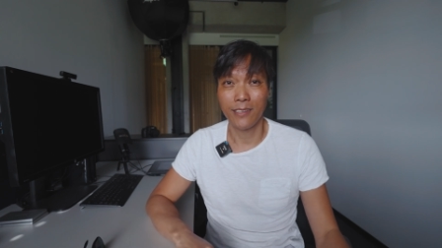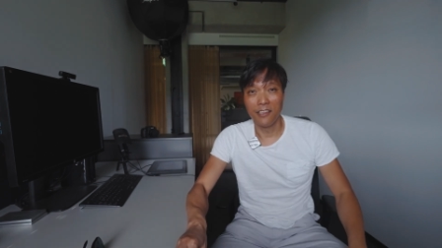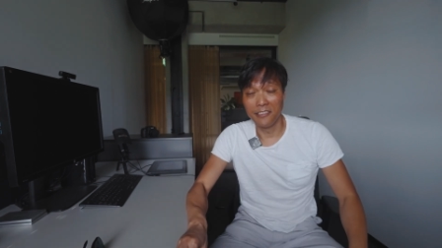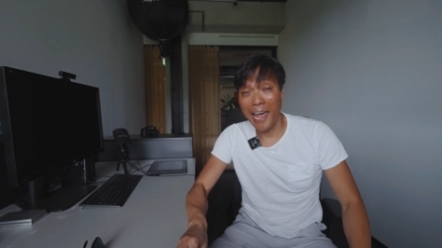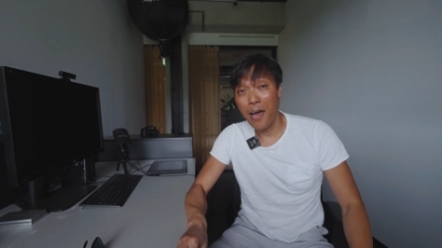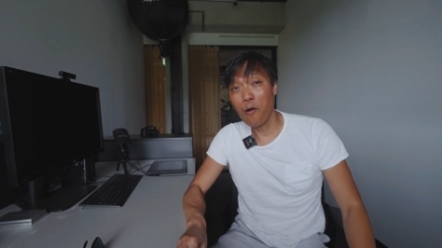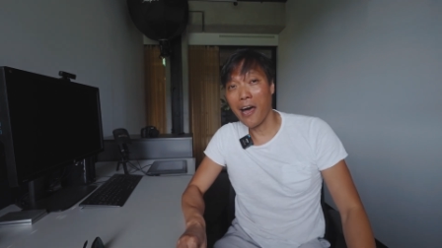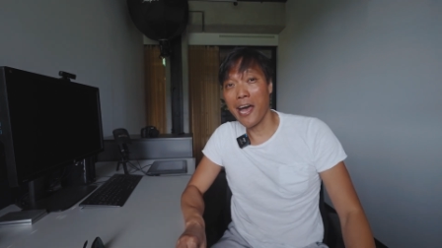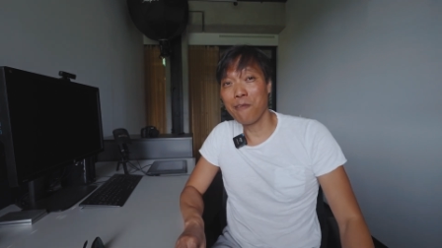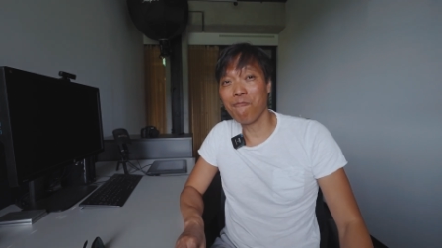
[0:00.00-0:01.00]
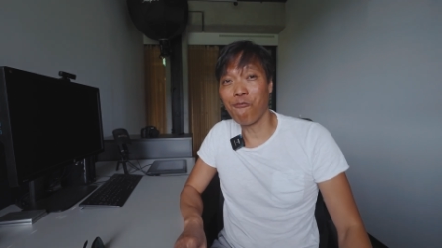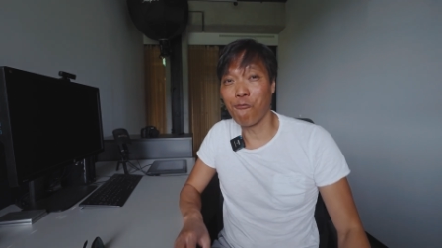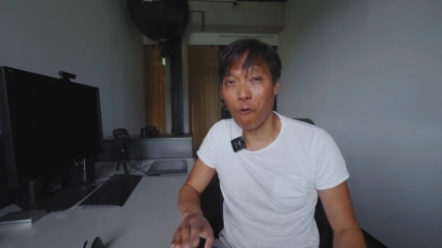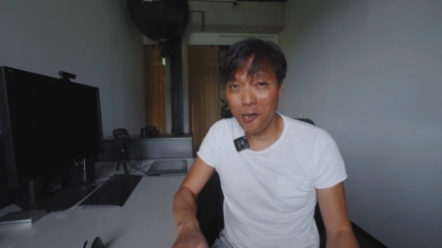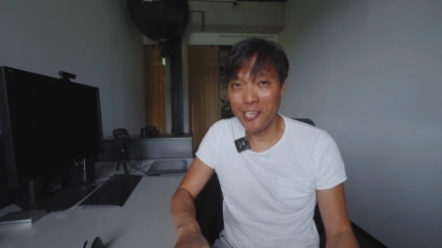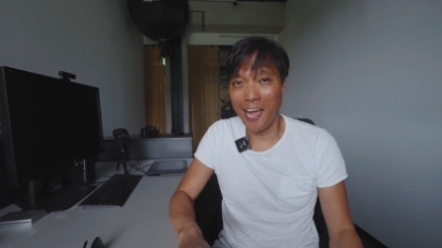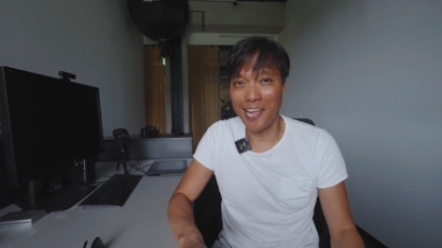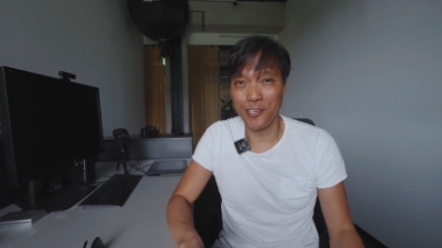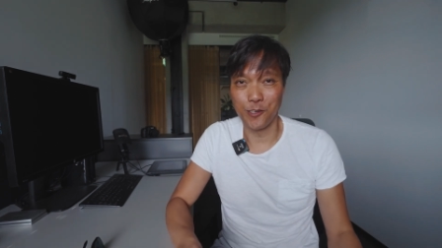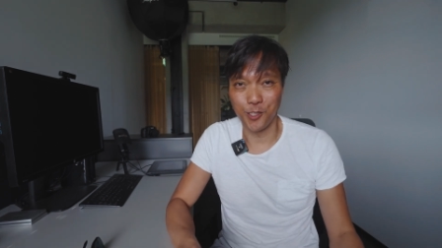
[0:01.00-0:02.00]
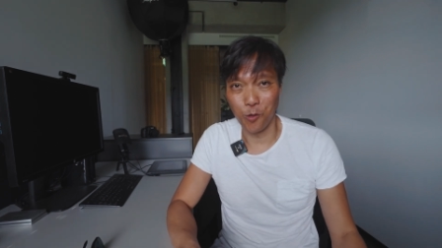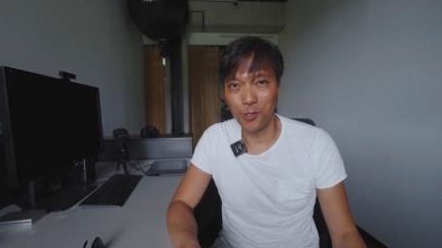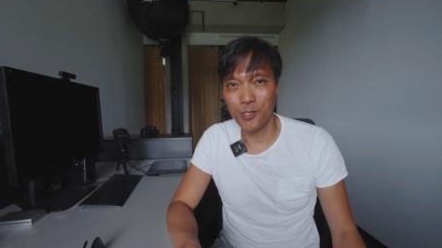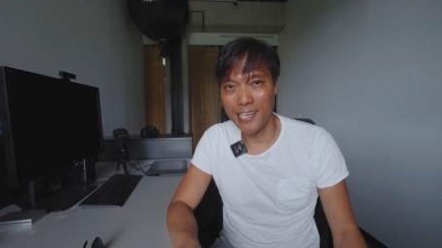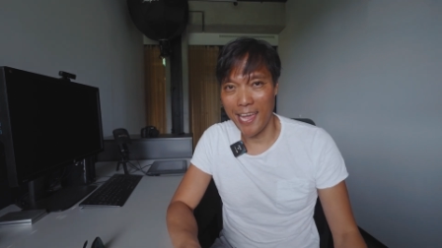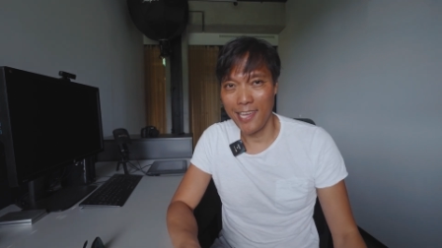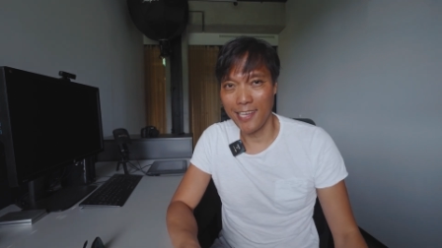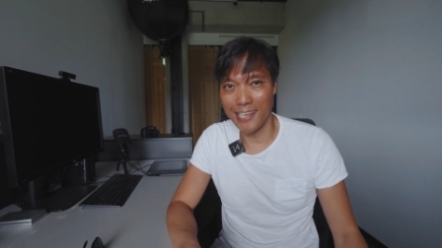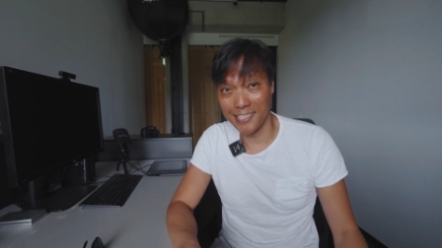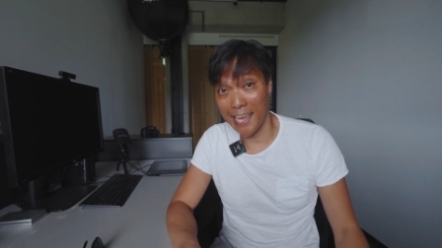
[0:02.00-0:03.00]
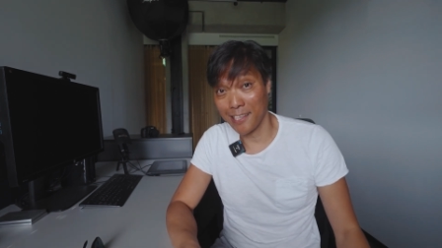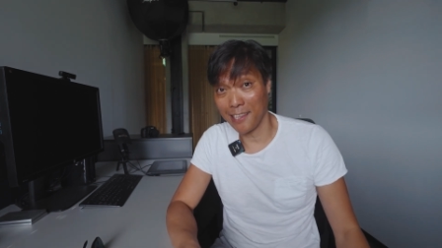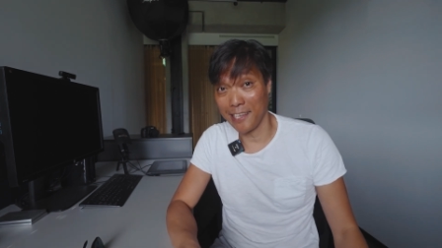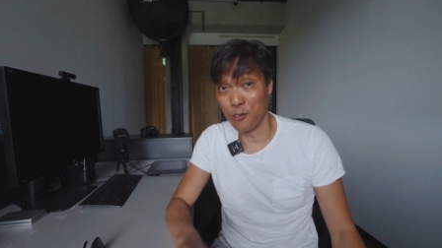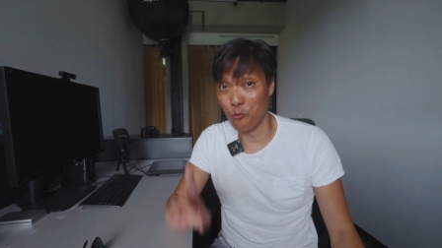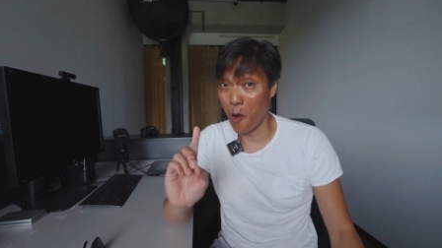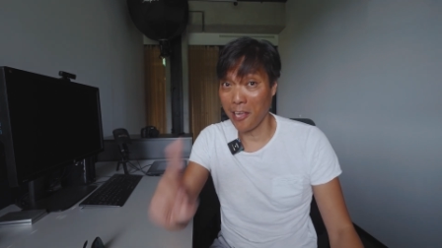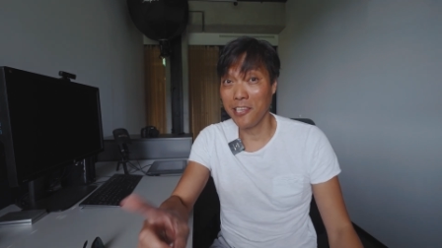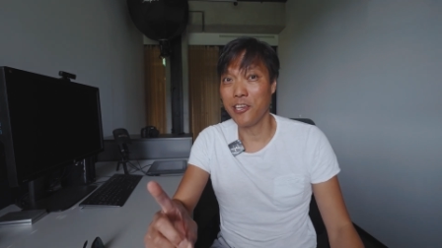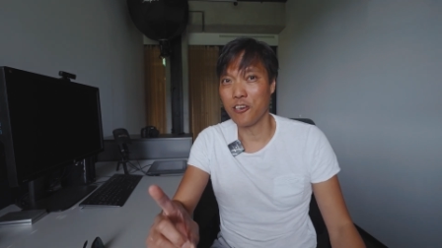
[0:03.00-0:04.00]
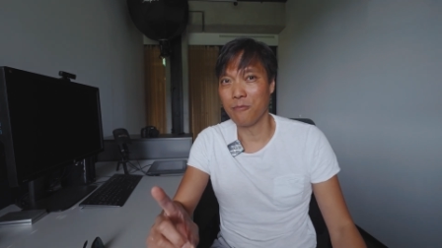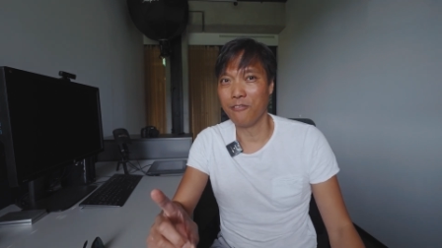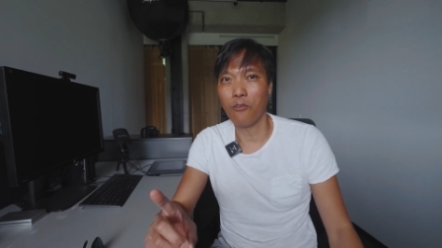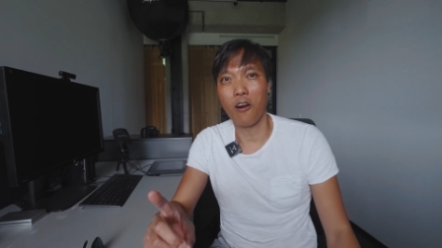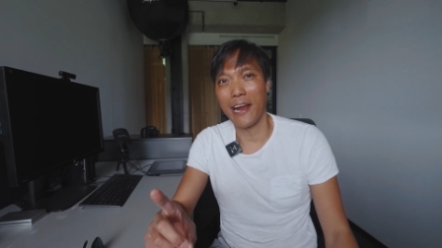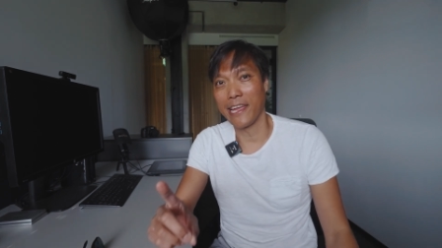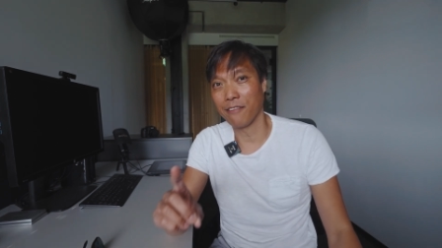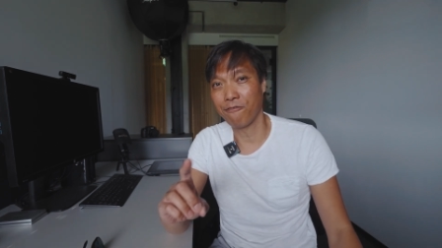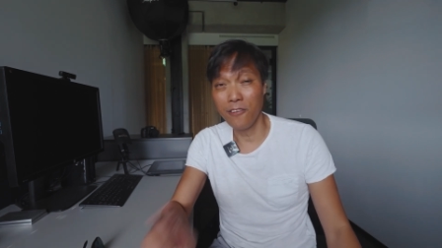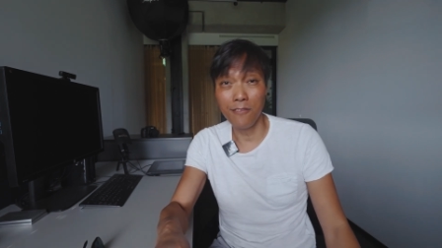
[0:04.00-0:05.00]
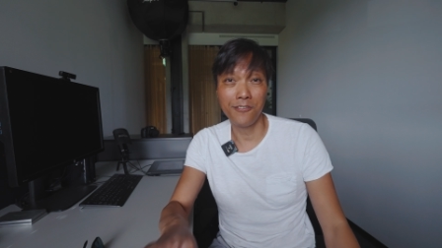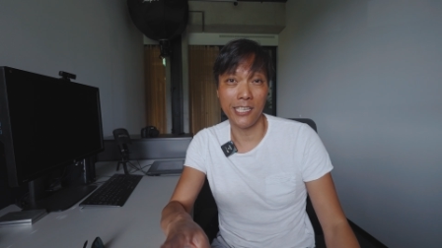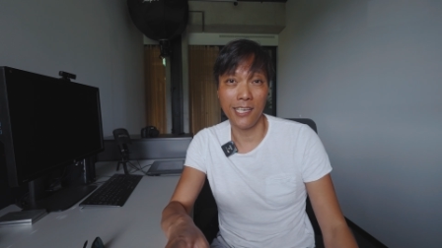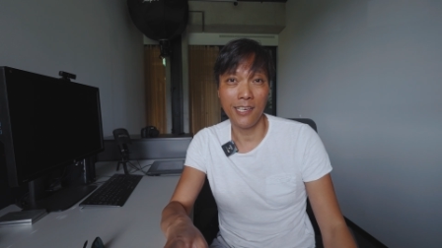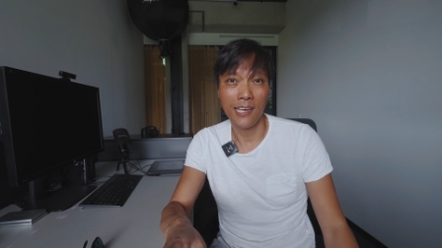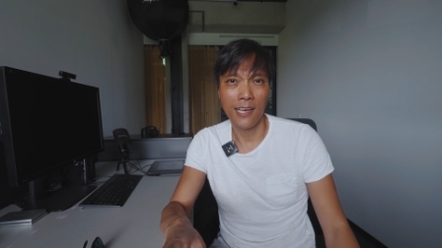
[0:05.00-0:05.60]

Now I'm 49 years old today, exactly 1 year before I get 50.